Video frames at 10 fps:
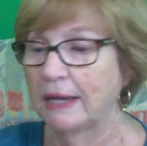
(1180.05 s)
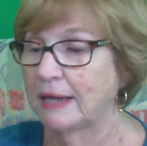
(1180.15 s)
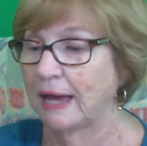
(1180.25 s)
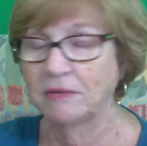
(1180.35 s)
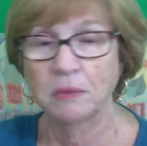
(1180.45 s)

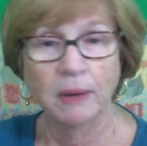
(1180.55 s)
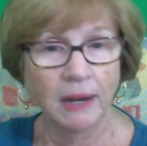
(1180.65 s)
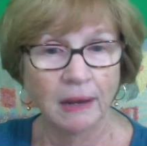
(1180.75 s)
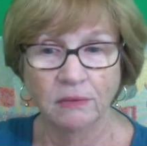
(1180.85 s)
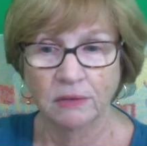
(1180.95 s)
diving
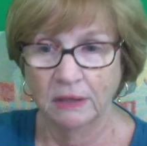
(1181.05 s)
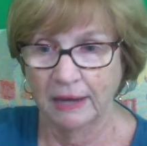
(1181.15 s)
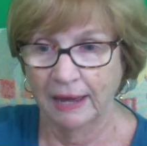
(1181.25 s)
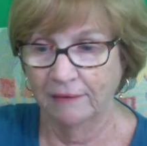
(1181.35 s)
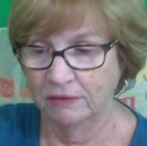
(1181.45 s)
around and
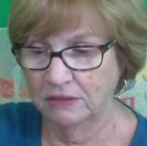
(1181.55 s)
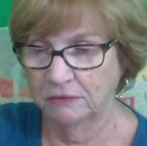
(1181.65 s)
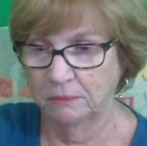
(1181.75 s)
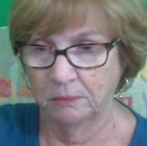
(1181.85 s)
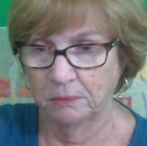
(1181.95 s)
diving
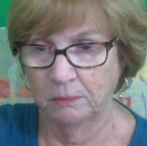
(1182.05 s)
to,